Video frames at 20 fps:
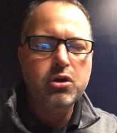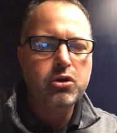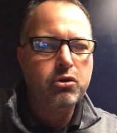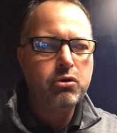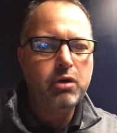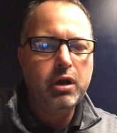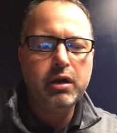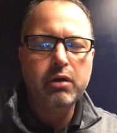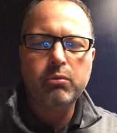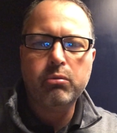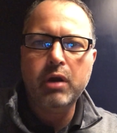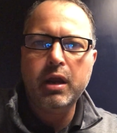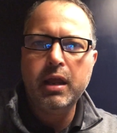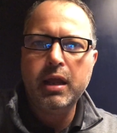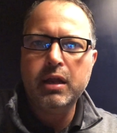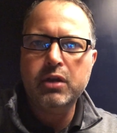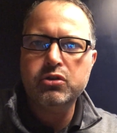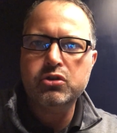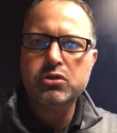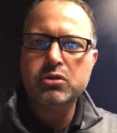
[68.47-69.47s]
create a
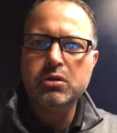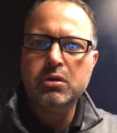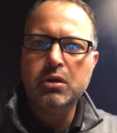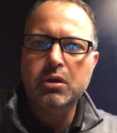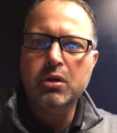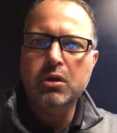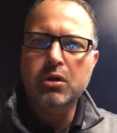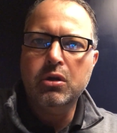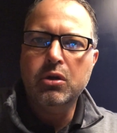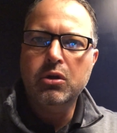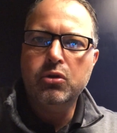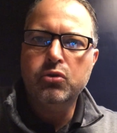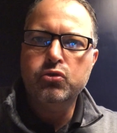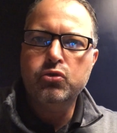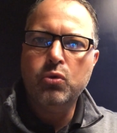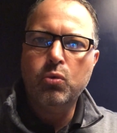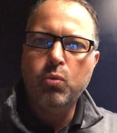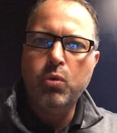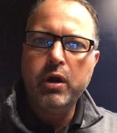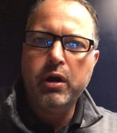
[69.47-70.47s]
range to
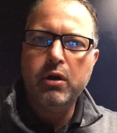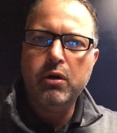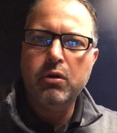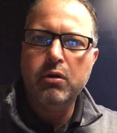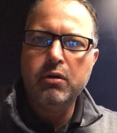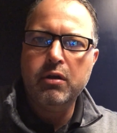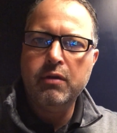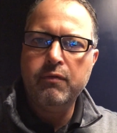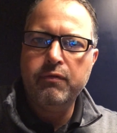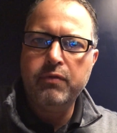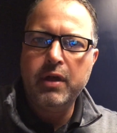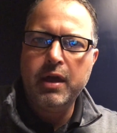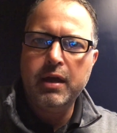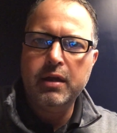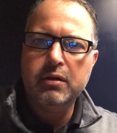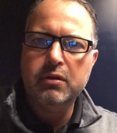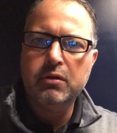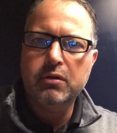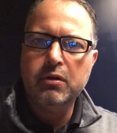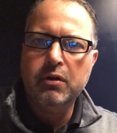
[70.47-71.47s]
where if
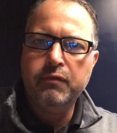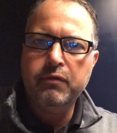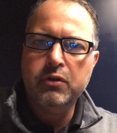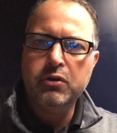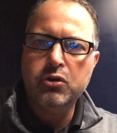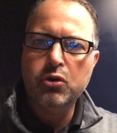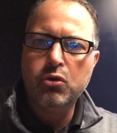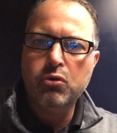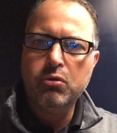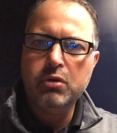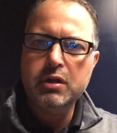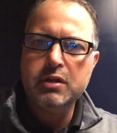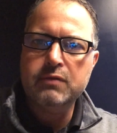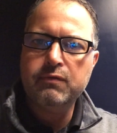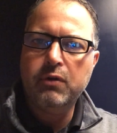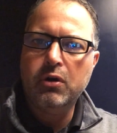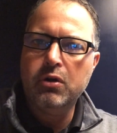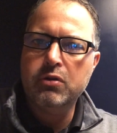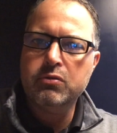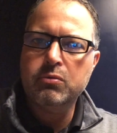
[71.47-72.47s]
the degrees
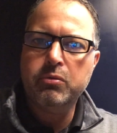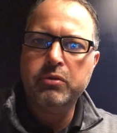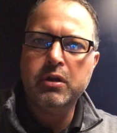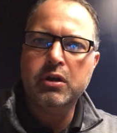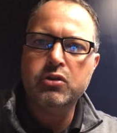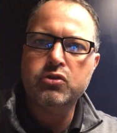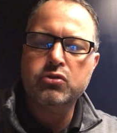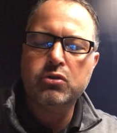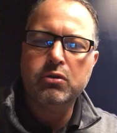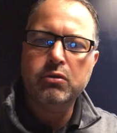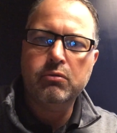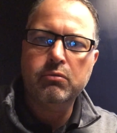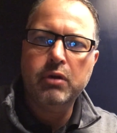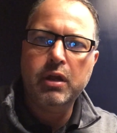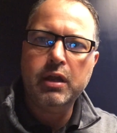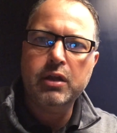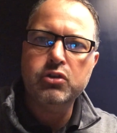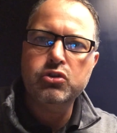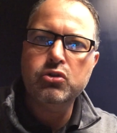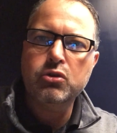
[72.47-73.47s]
falls within a certain
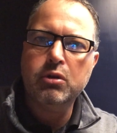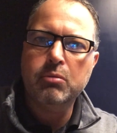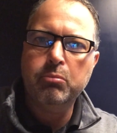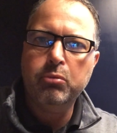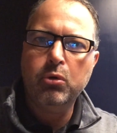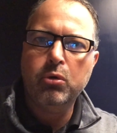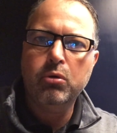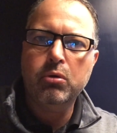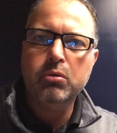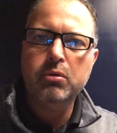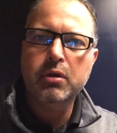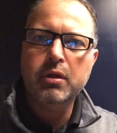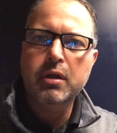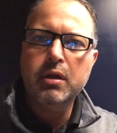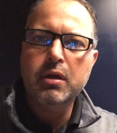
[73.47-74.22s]
range, you can pull